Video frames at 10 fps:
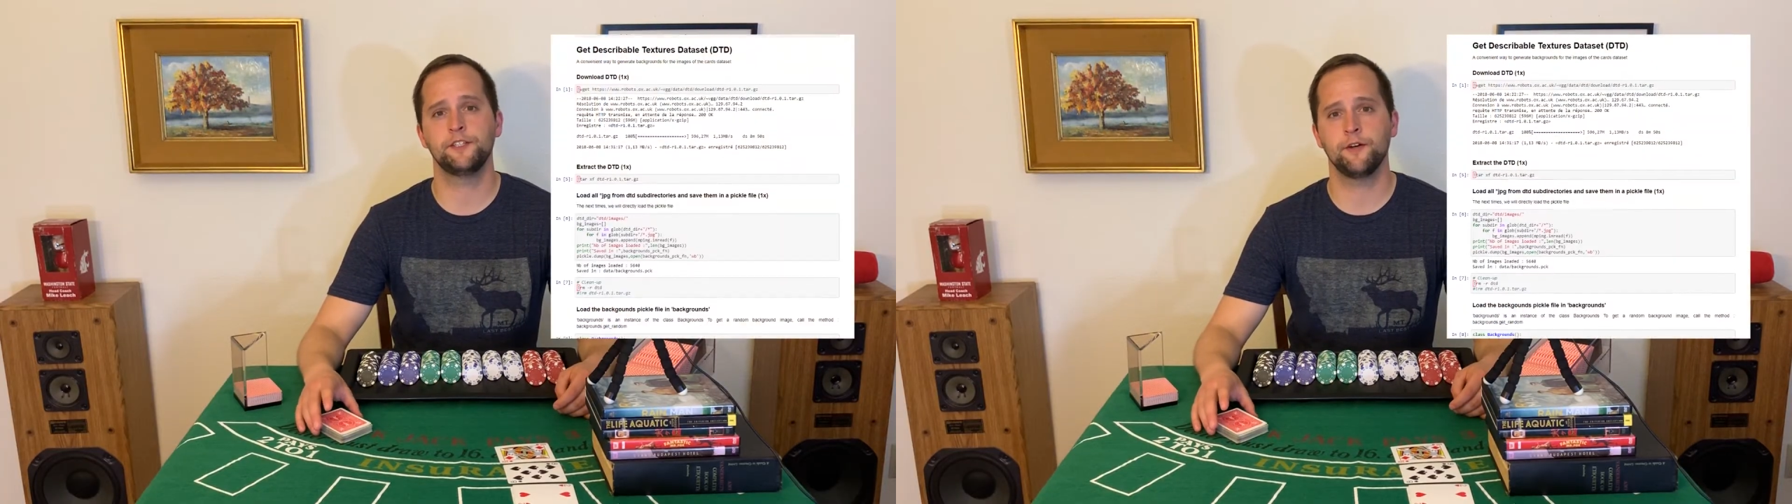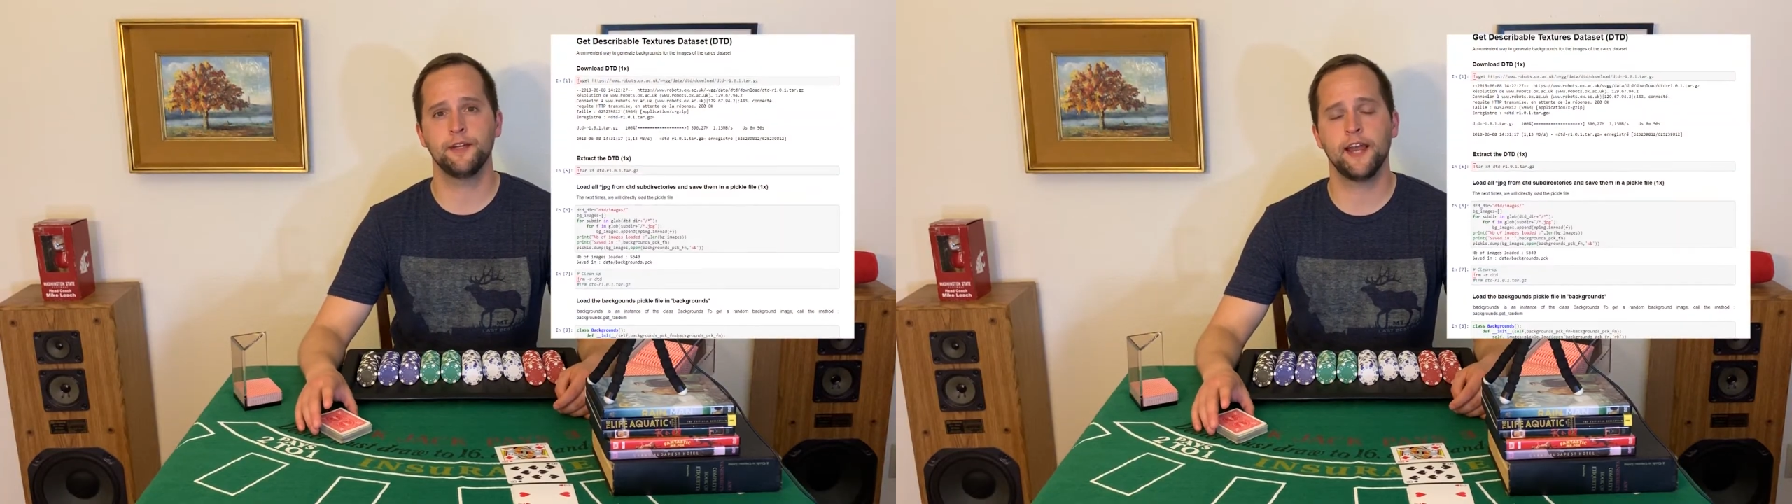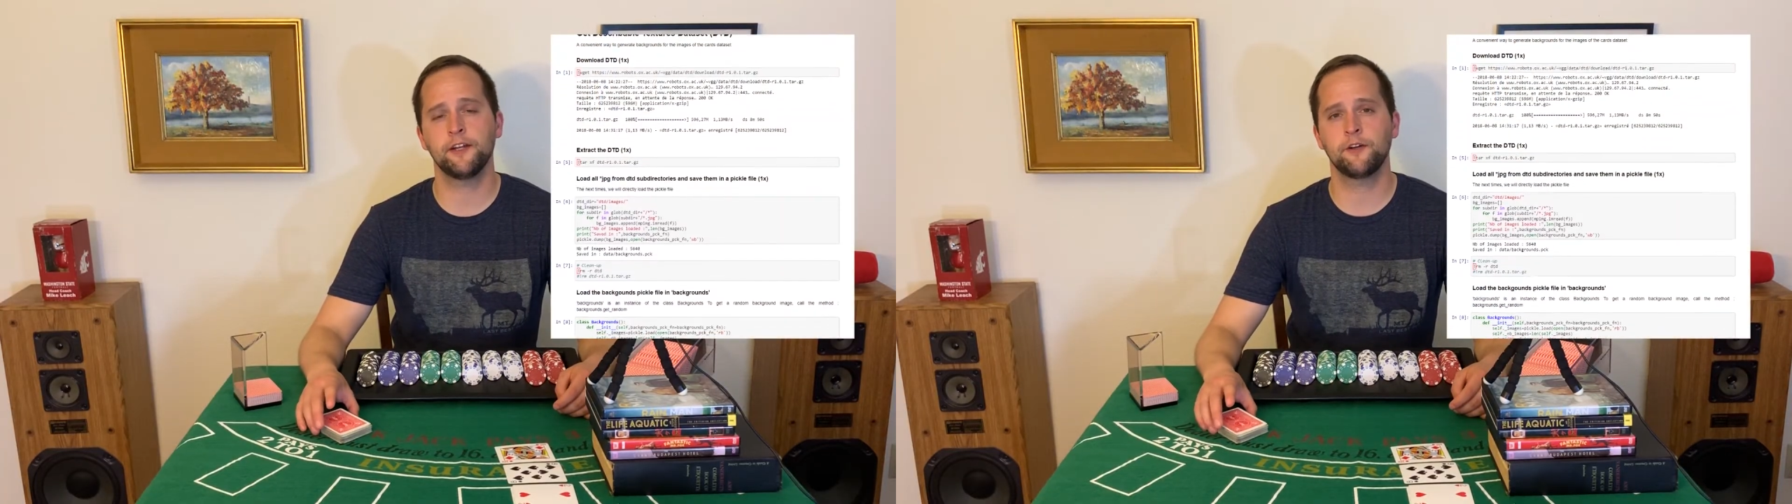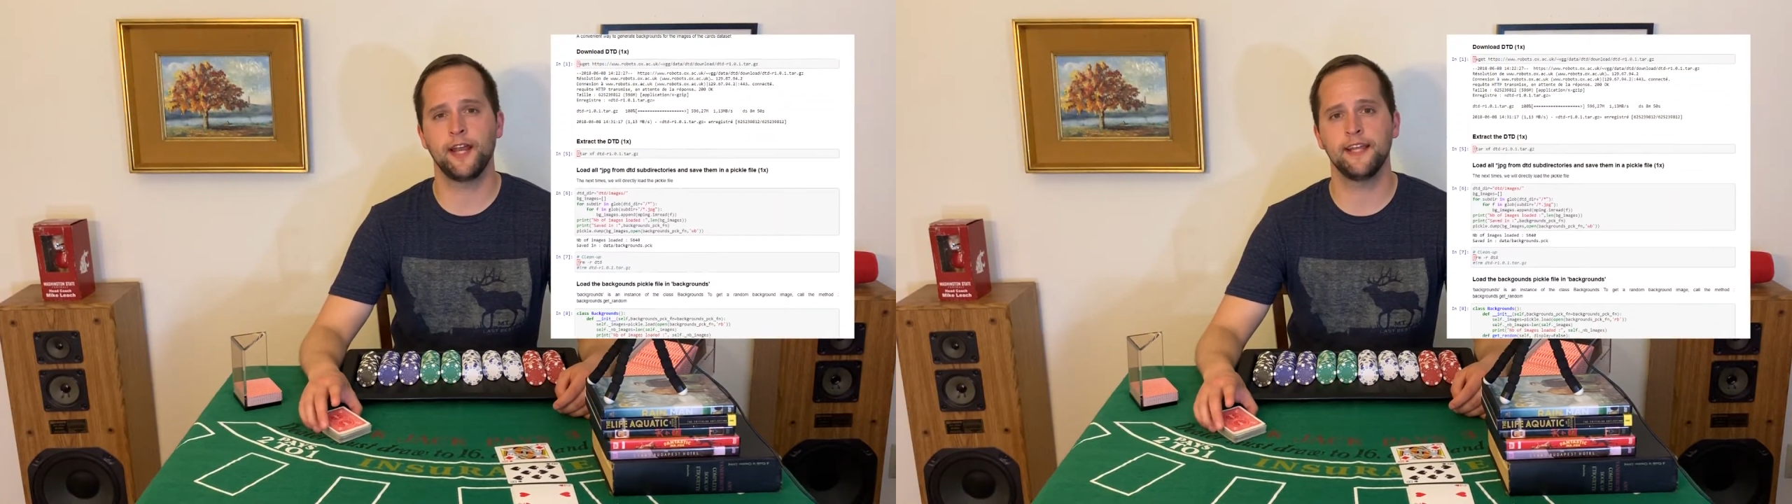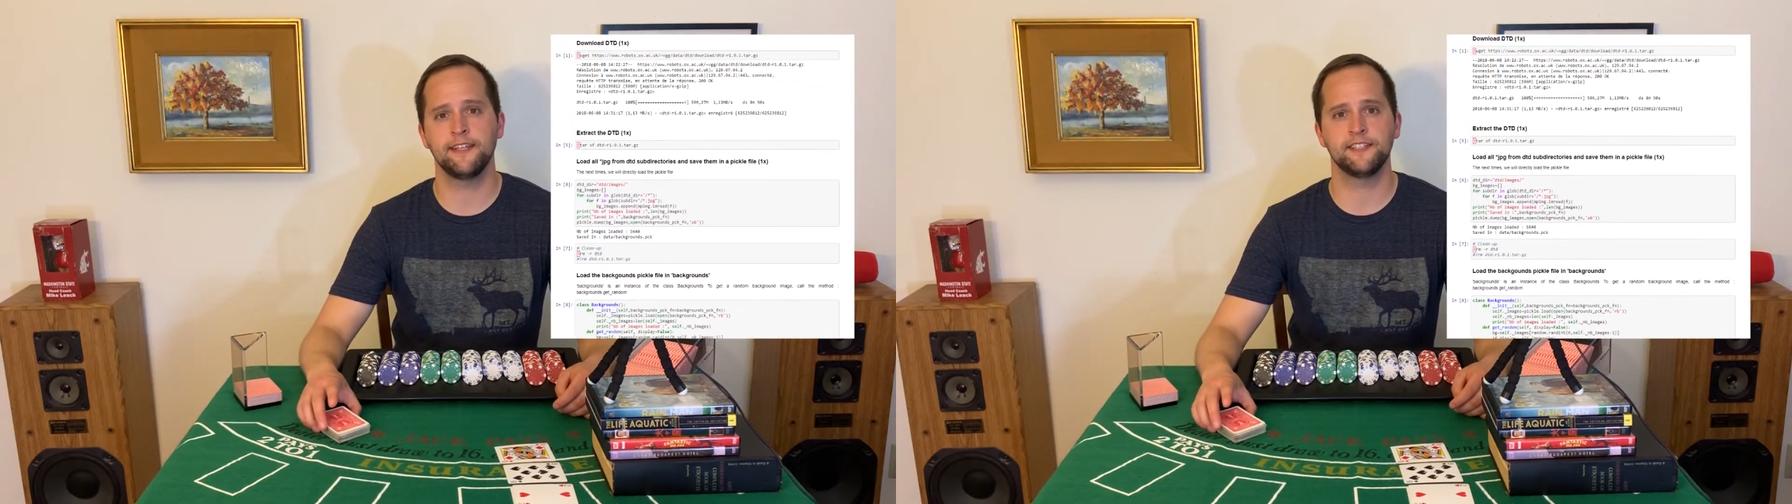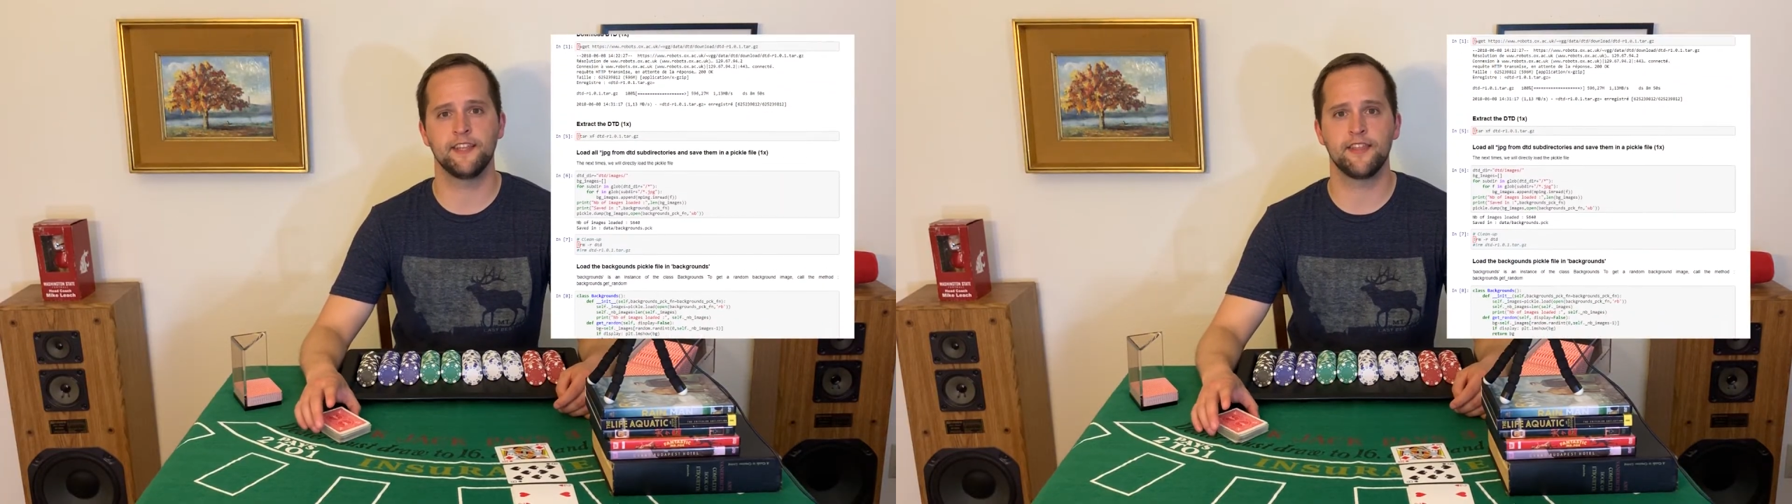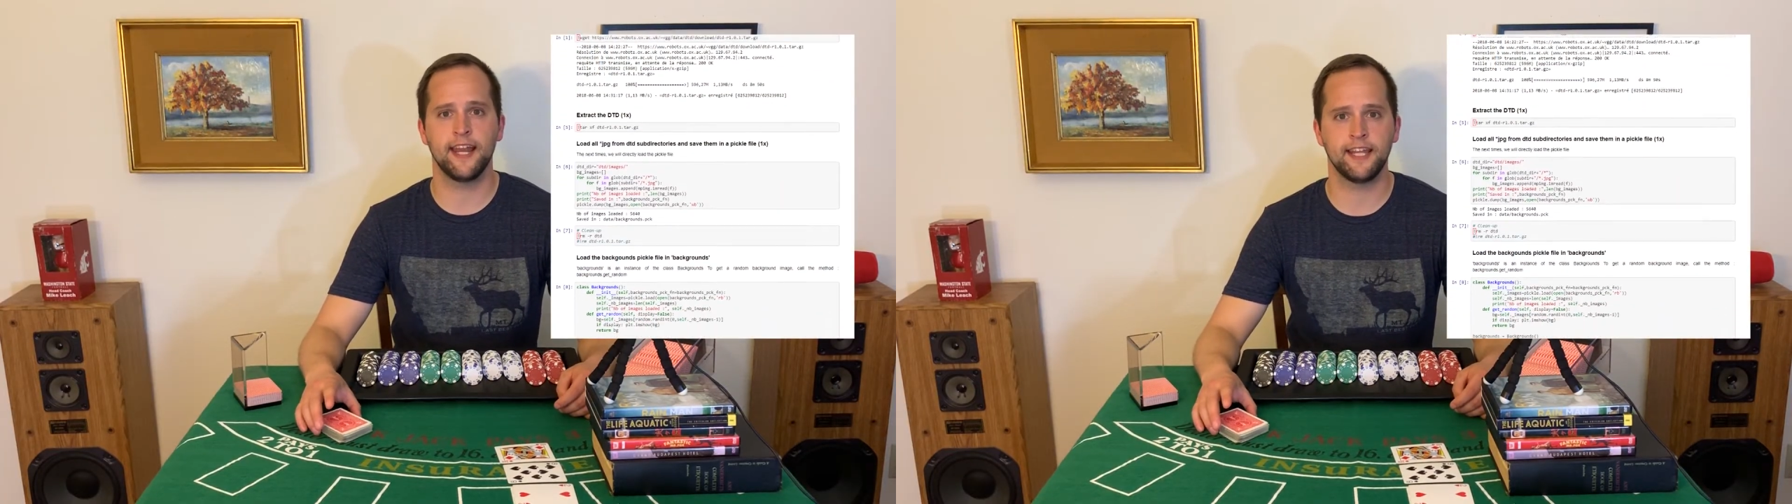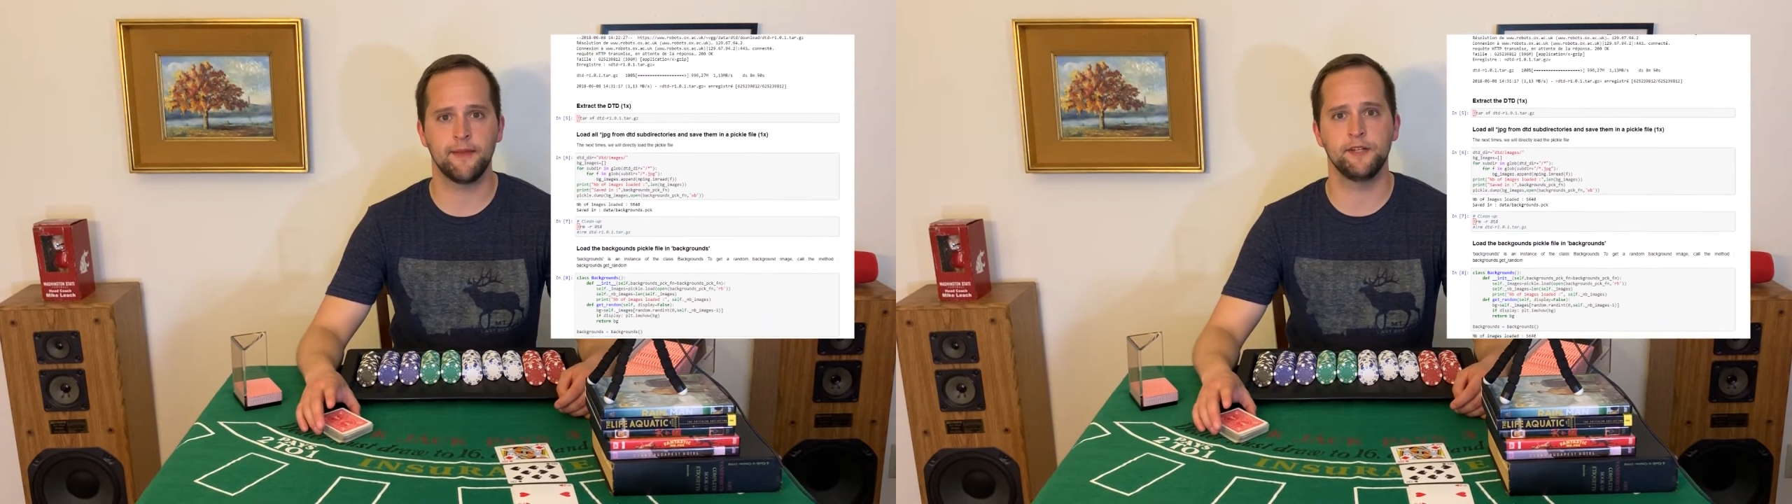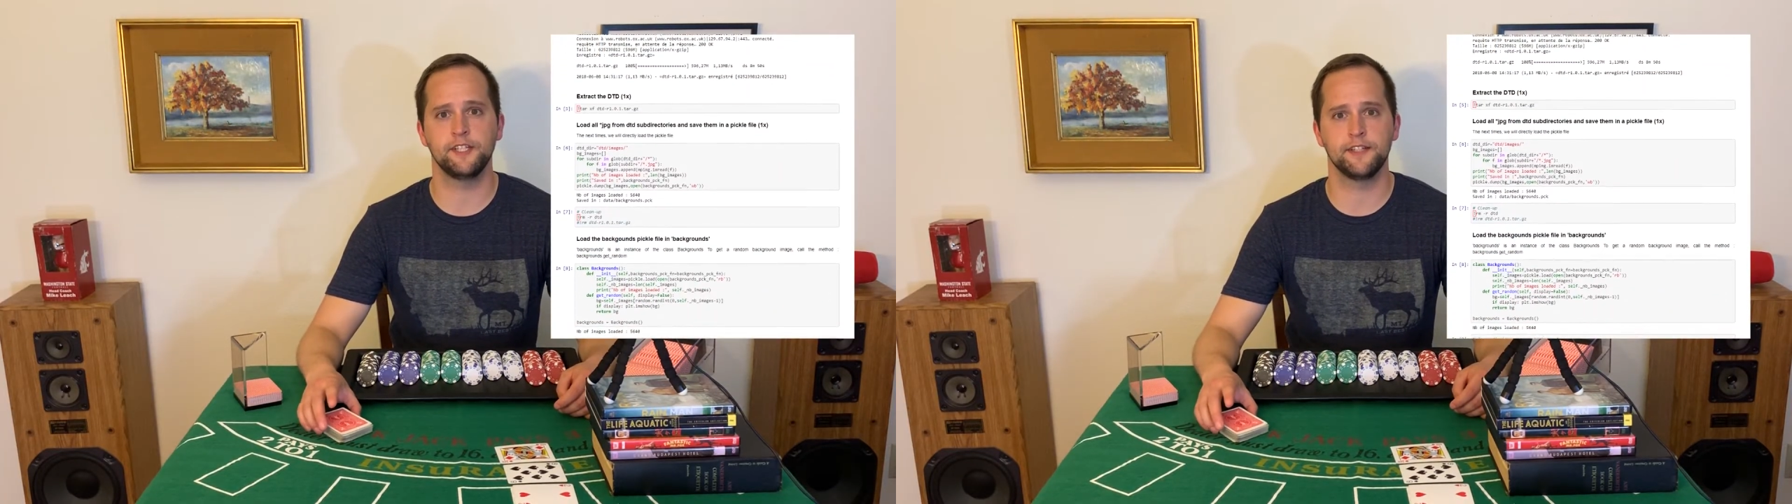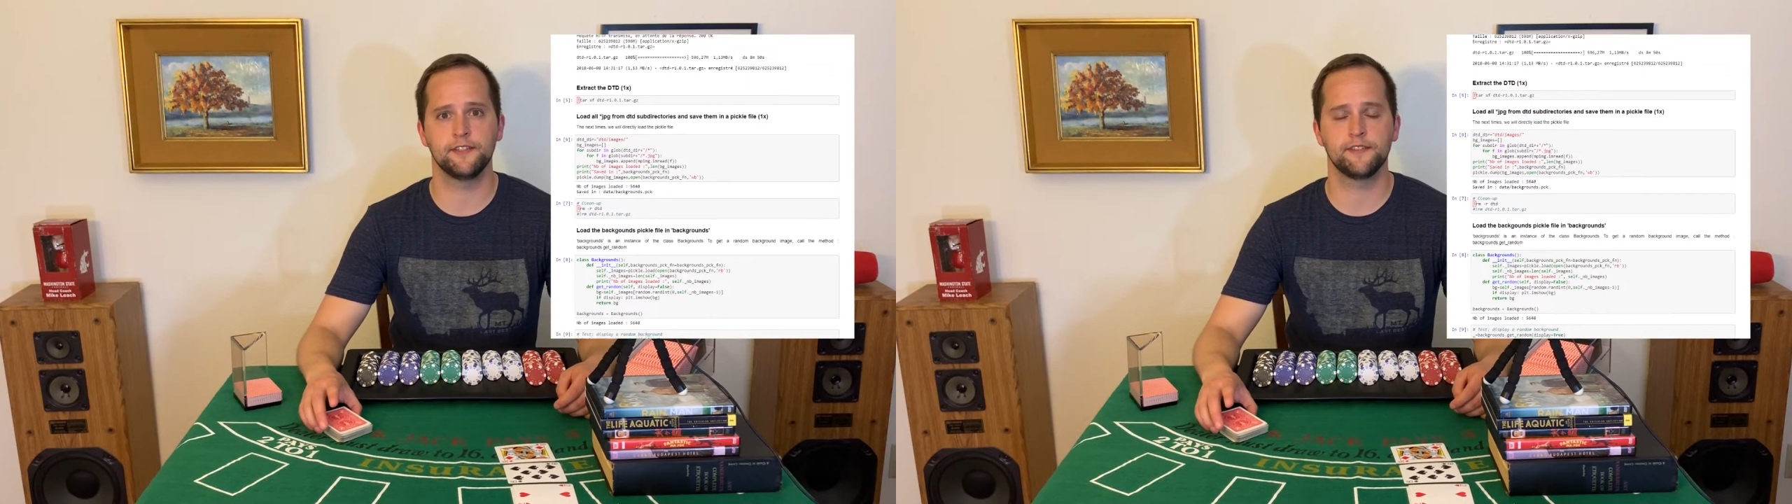showing how to create these synthetic
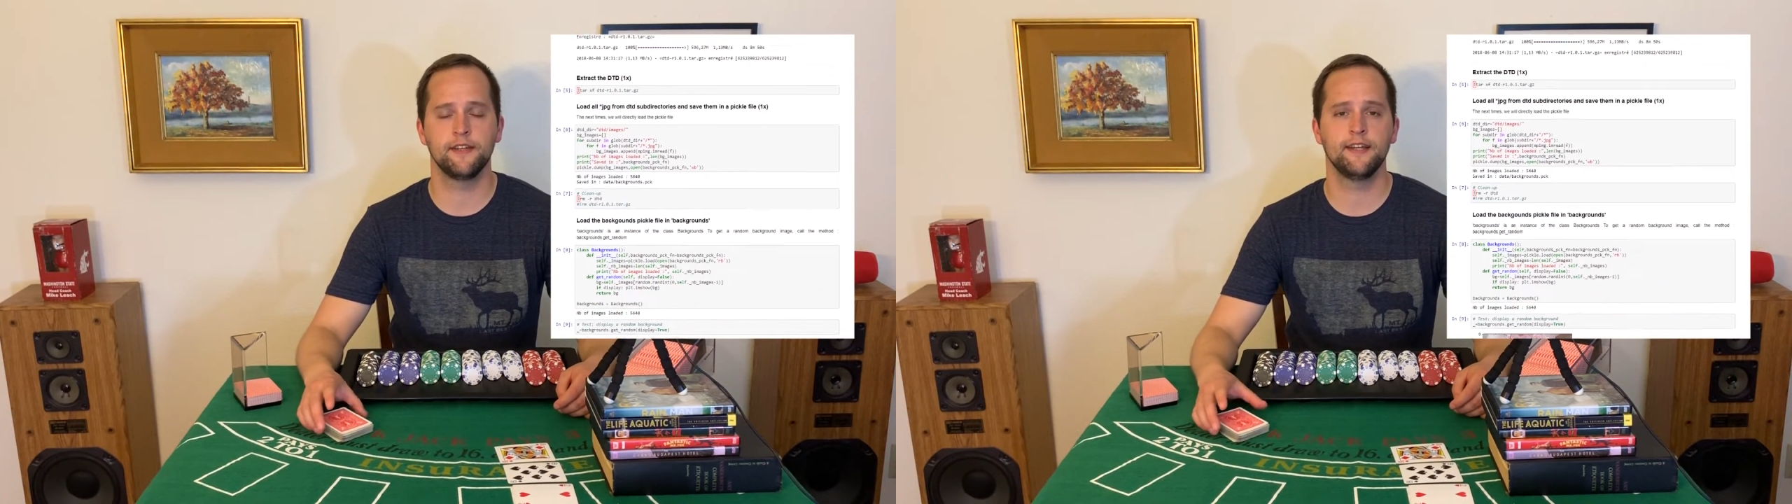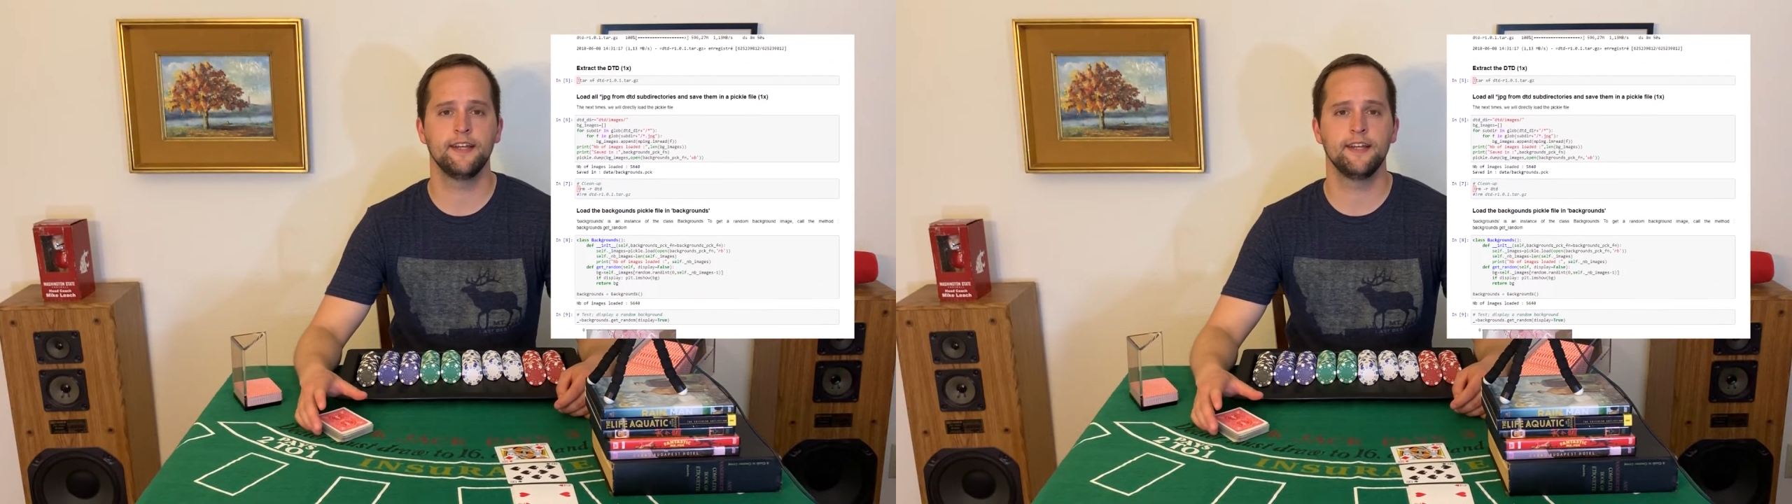images.